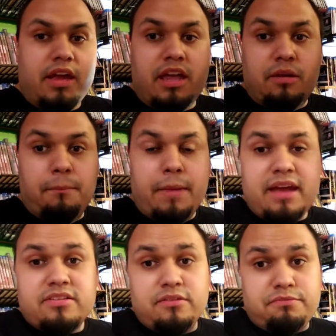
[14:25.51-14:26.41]
and a
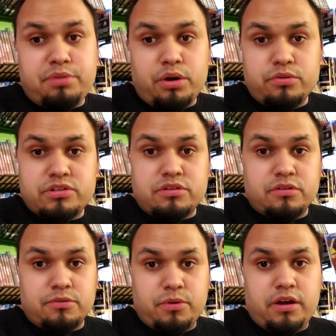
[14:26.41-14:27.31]
massive poster
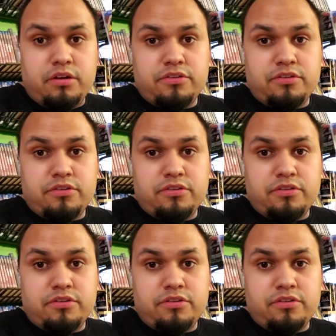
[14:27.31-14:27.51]
as well.